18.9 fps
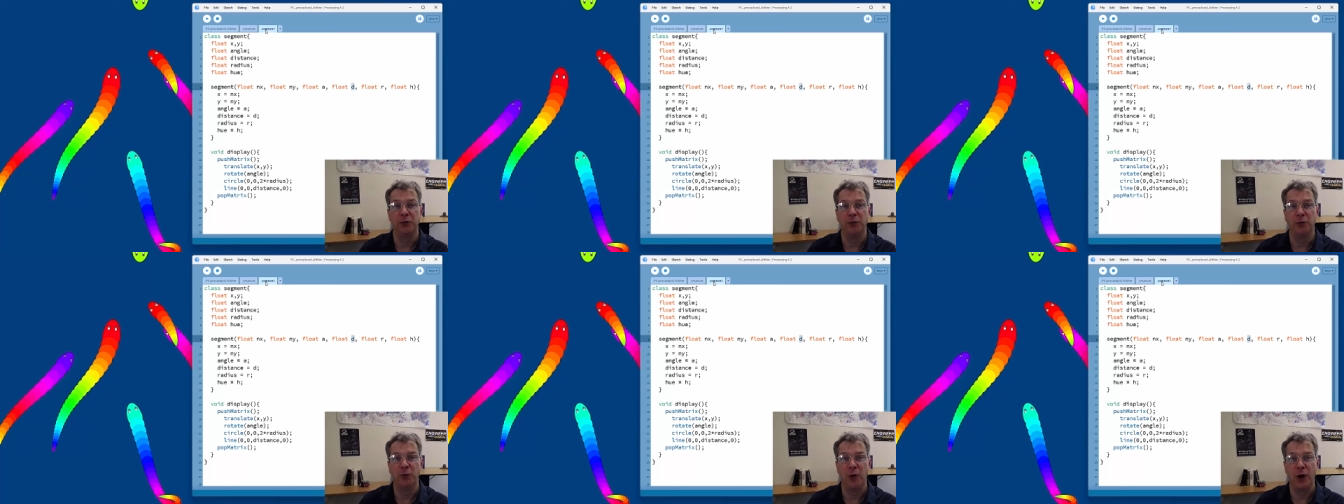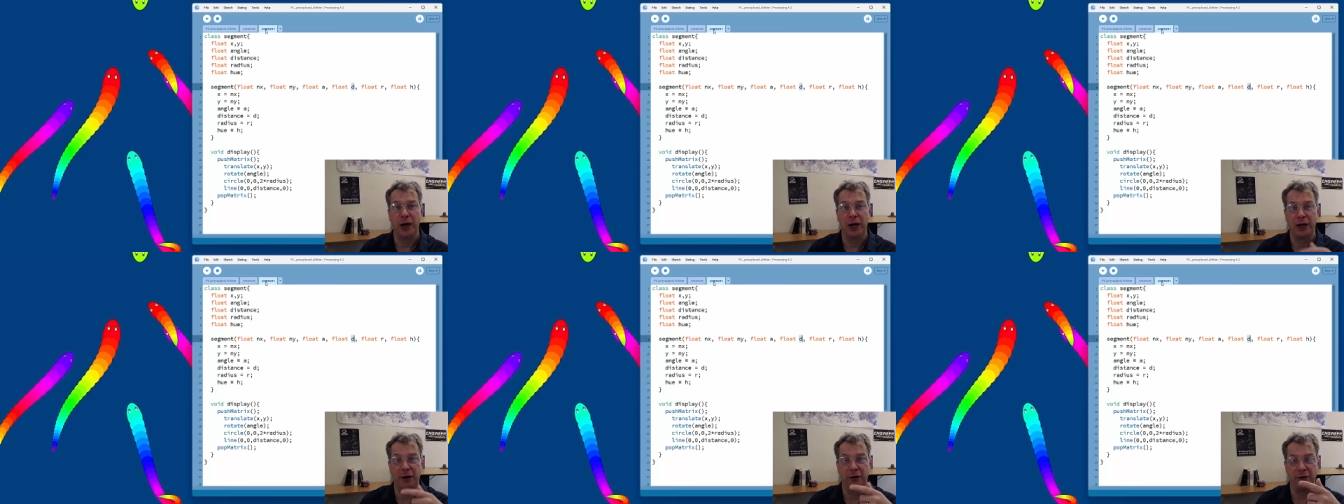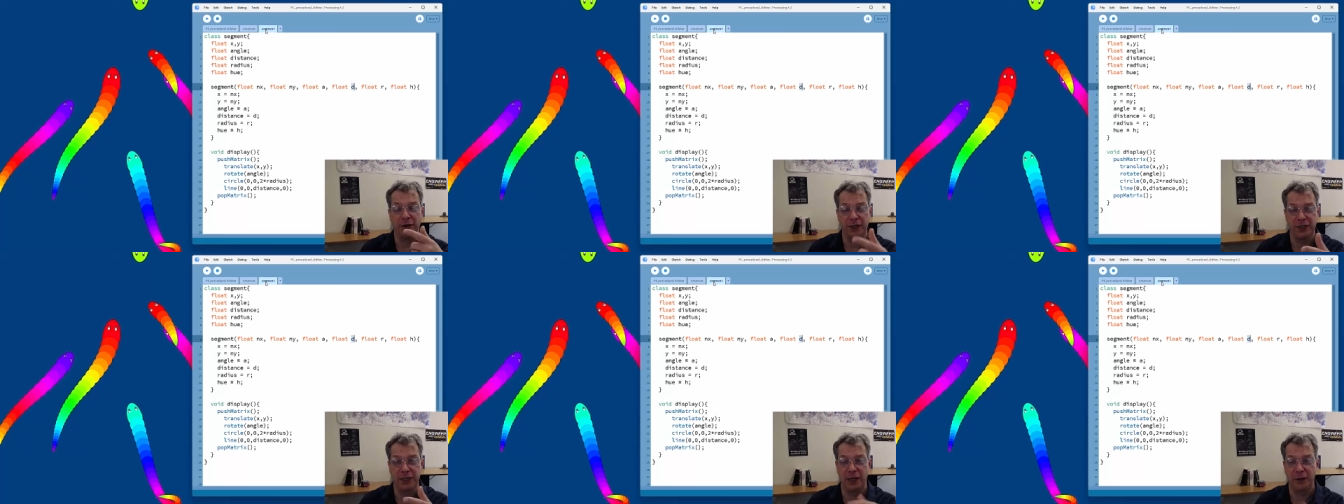where
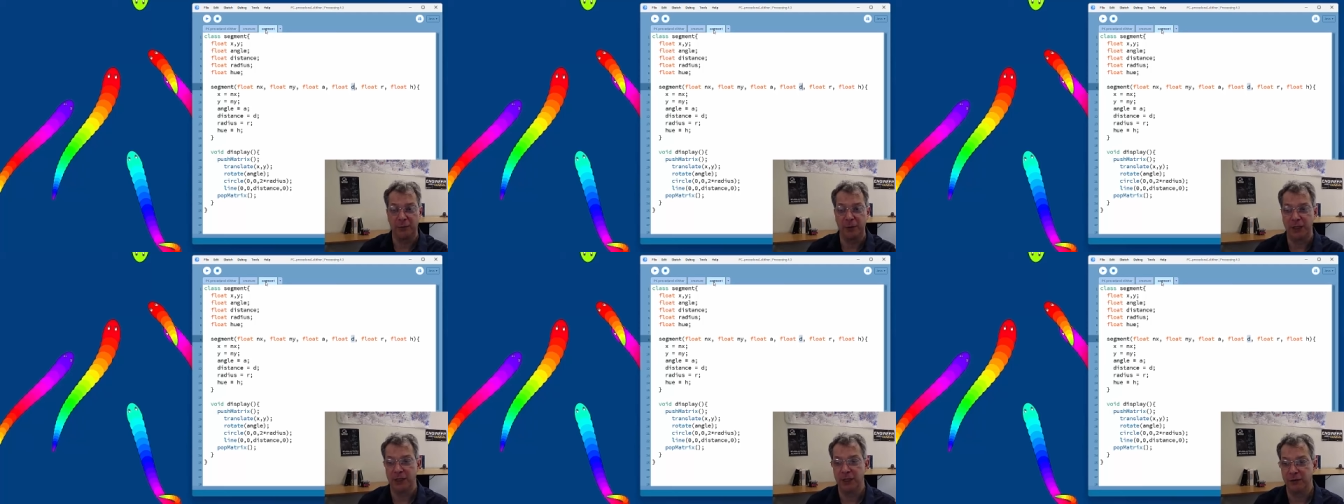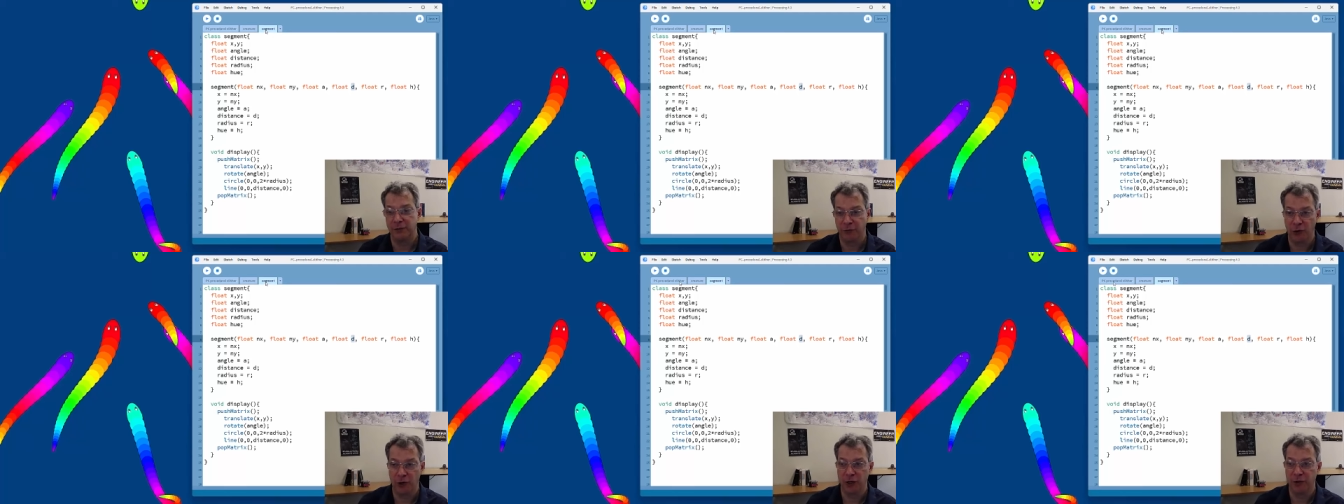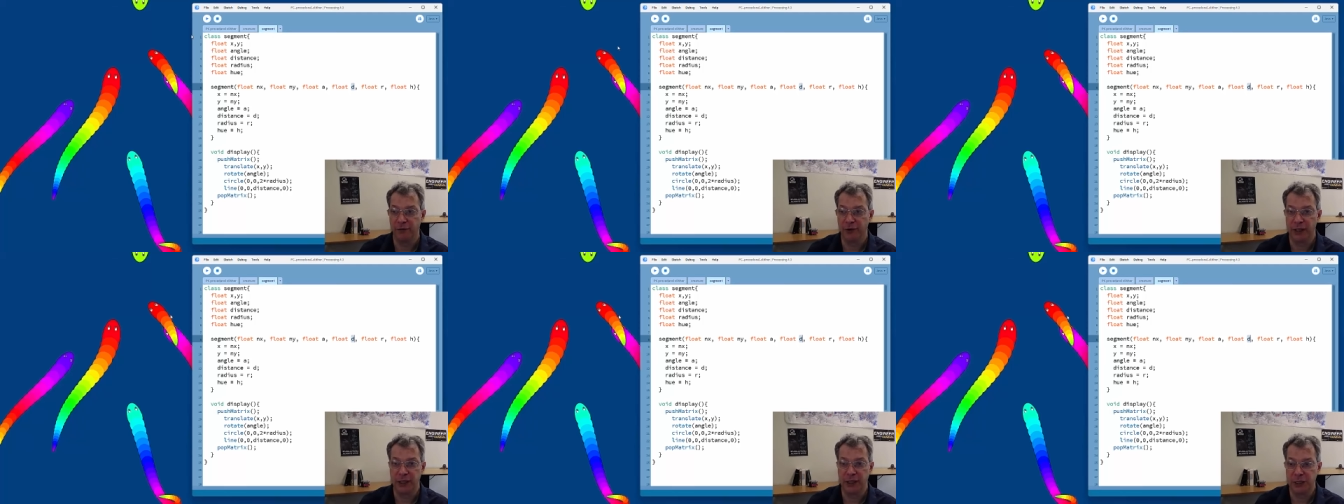the segment in front
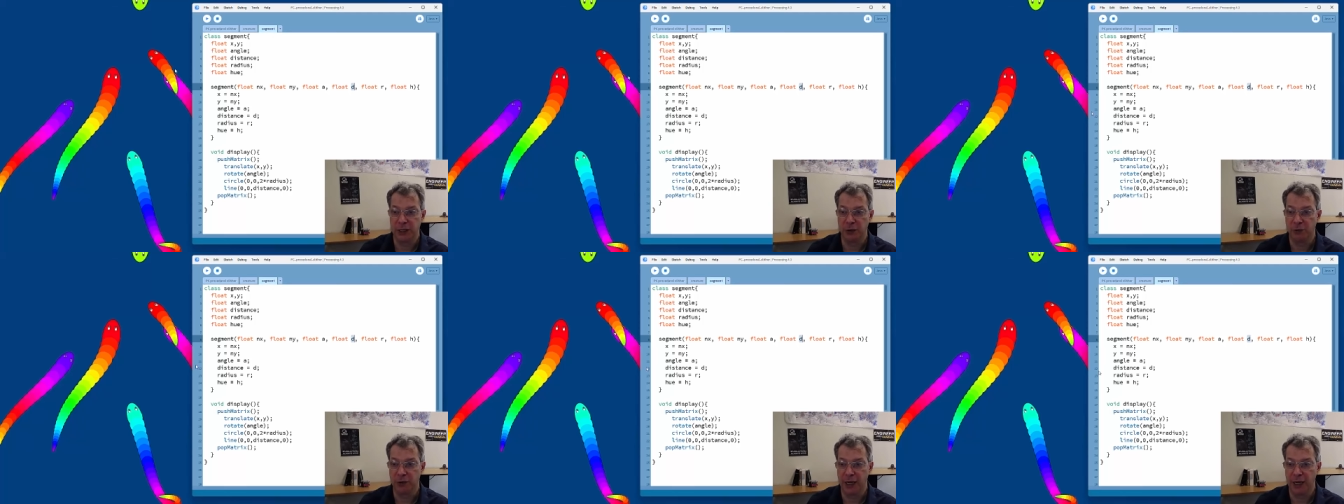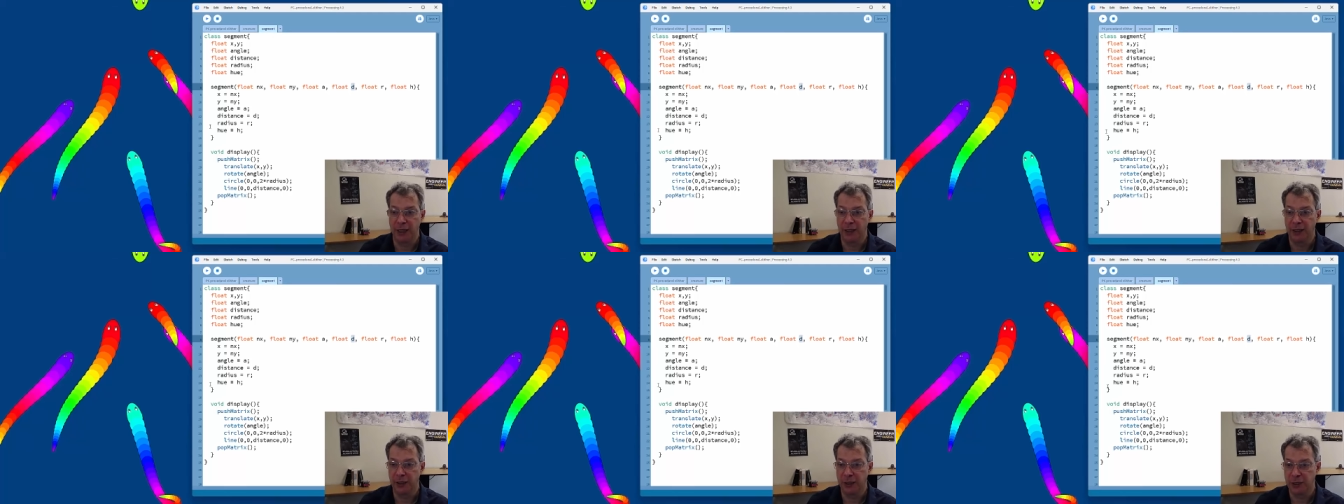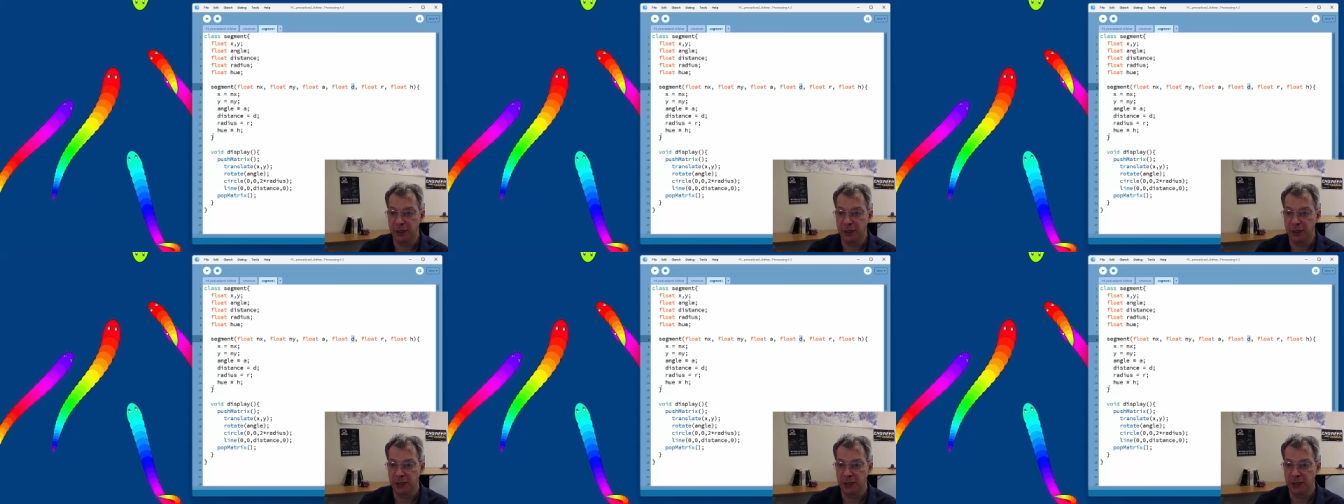of it is located.